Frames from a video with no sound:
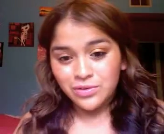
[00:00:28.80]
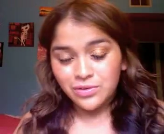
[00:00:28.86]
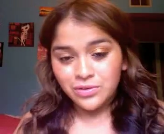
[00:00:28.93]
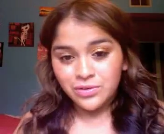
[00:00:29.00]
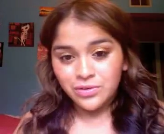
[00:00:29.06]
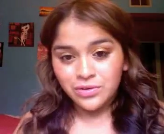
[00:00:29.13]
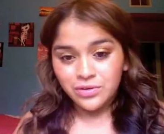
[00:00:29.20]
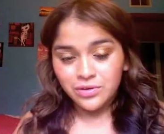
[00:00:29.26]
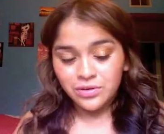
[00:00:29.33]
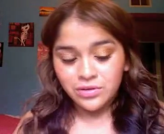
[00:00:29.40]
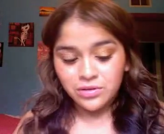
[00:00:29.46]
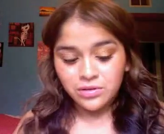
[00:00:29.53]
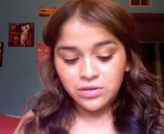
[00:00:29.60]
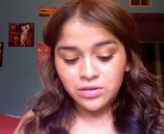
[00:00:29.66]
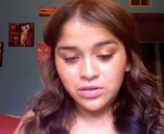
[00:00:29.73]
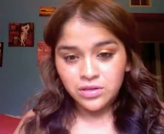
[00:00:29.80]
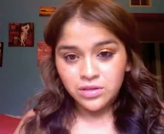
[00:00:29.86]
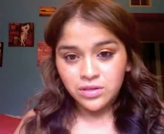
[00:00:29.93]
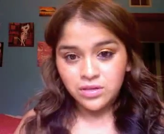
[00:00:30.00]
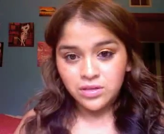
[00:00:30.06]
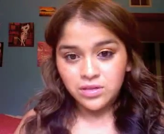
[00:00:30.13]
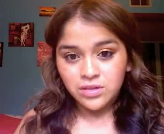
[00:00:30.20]

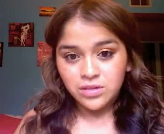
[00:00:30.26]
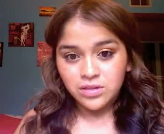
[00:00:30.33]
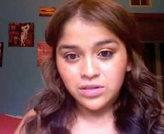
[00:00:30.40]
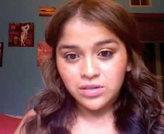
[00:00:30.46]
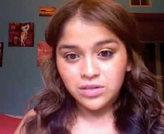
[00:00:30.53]
Nobody speaks.